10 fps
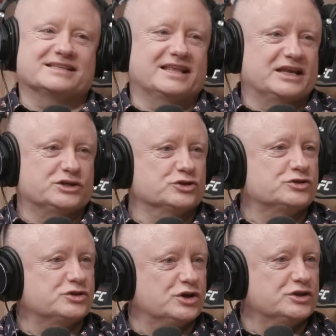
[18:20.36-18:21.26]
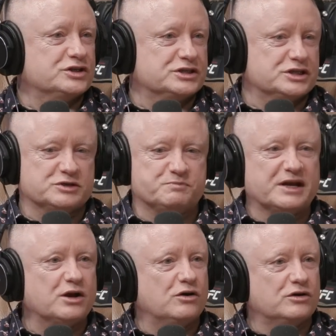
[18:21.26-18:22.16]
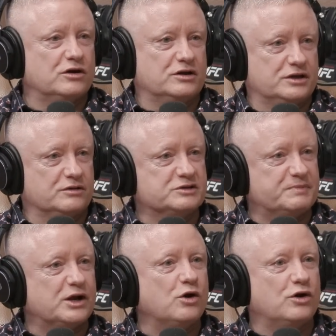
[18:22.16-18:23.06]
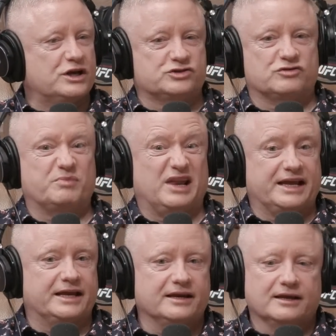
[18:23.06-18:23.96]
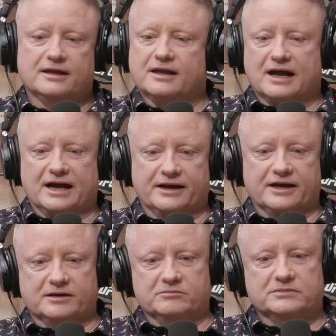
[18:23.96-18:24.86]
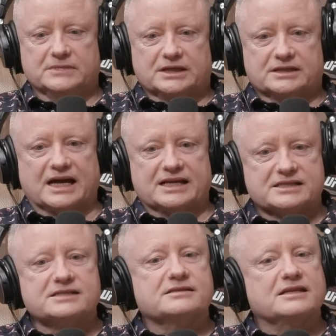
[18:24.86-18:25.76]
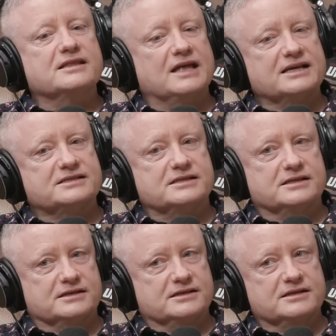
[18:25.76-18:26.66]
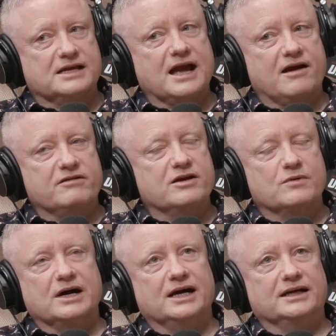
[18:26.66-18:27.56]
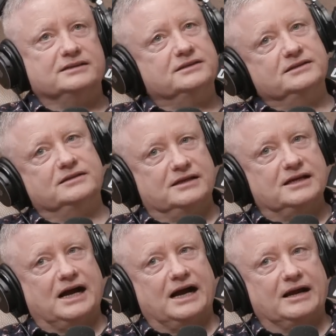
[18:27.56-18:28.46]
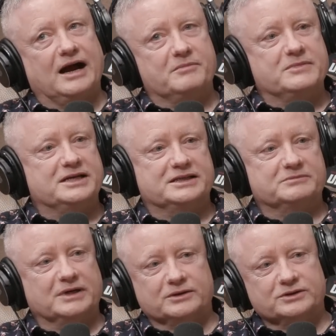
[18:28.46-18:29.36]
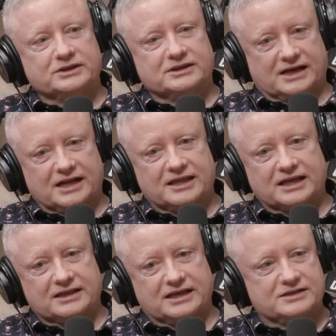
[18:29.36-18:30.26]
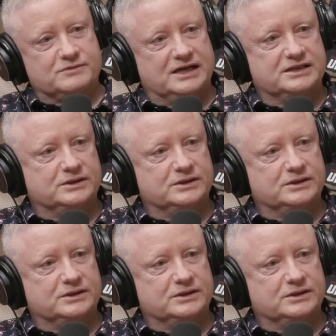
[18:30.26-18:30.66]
then it just turns into this big, orchestra playing, and that's the area where I'm needed most. And I think that's what I do.